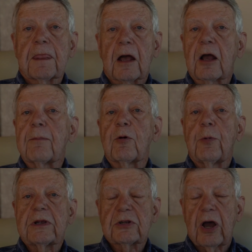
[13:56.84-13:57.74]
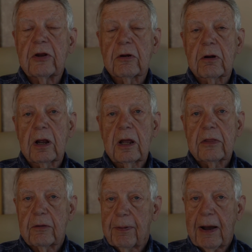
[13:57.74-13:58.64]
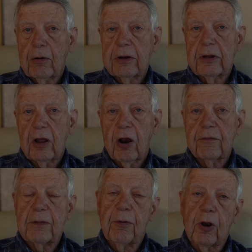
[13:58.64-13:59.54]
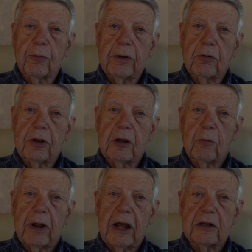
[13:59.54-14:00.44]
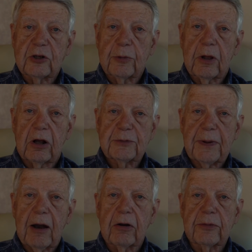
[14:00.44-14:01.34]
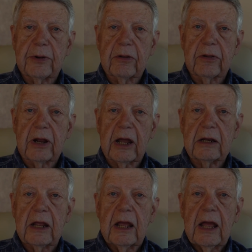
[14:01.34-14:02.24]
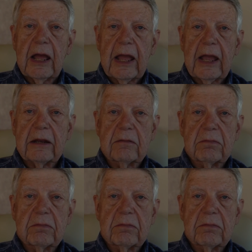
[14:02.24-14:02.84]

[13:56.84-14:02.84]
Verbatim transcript: A couple of weeks later, the power in the R V park we were in went out, so we lost power in the middle of the night, and